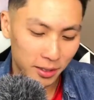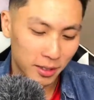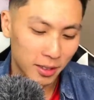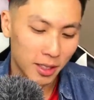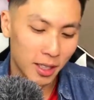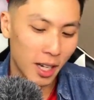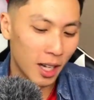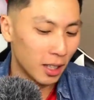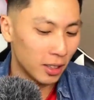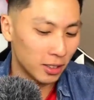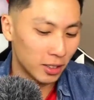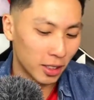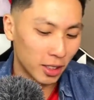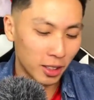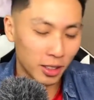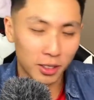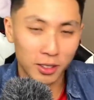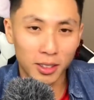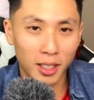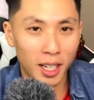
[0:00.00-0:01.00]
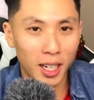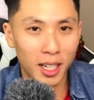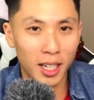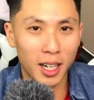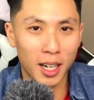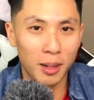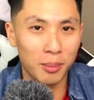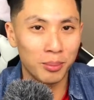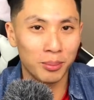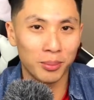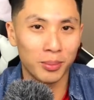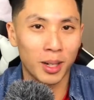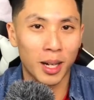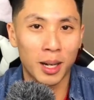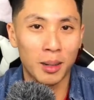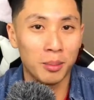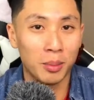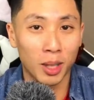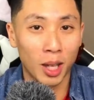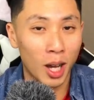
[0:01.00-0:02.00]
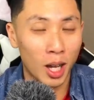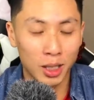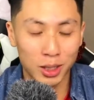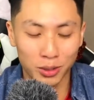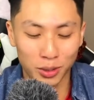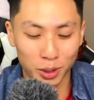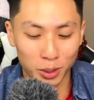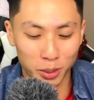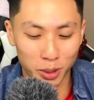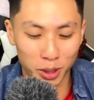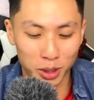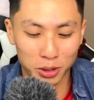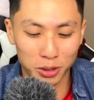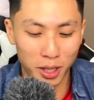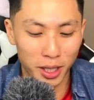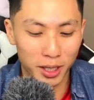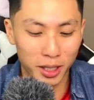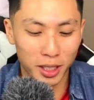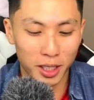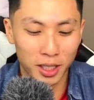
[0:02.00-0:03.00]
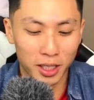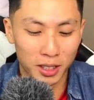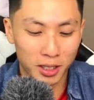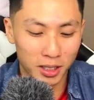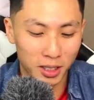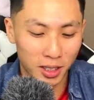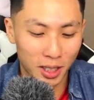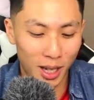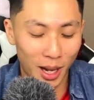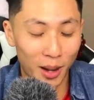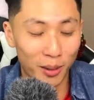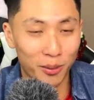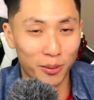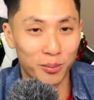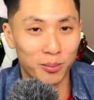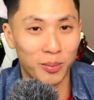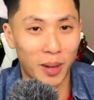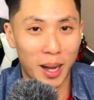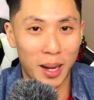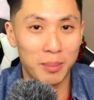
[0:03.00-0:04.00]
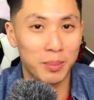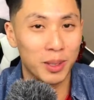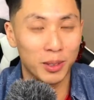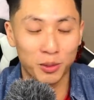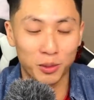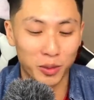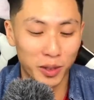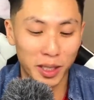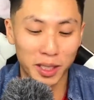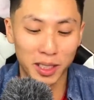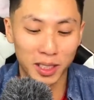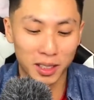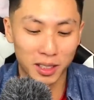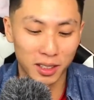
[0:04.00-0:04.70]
I don't know. I, I'm I'm lost for words right now. I I'm defeated.